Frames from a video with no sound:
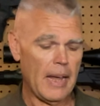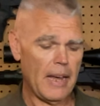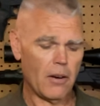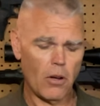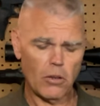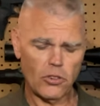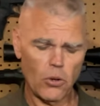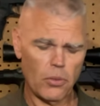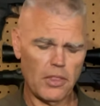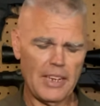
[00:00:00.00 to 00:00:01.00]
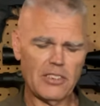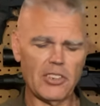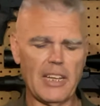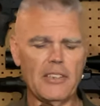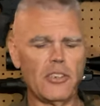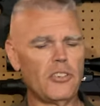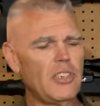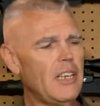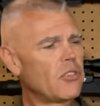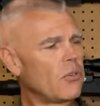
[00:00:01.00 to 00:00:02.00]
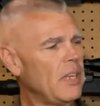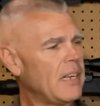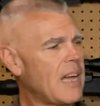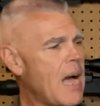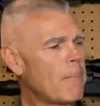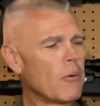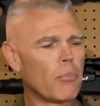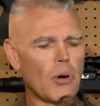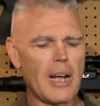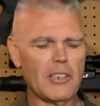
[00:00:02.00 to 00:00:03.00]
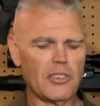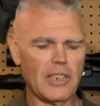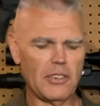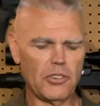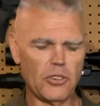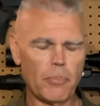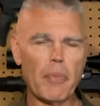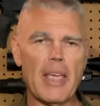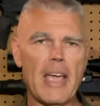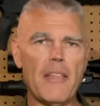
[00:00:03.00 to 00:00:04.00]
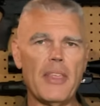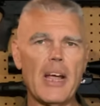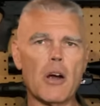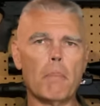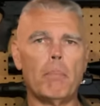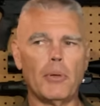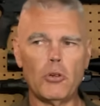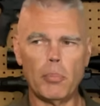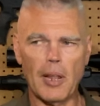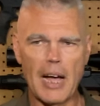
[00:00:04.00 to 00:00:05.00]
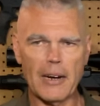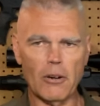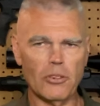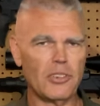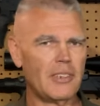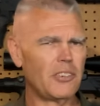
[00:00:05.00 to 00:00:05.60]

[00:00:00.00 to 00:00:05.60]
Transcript: And also these lenses, these are the copper bronze lenses and they are blue blockers.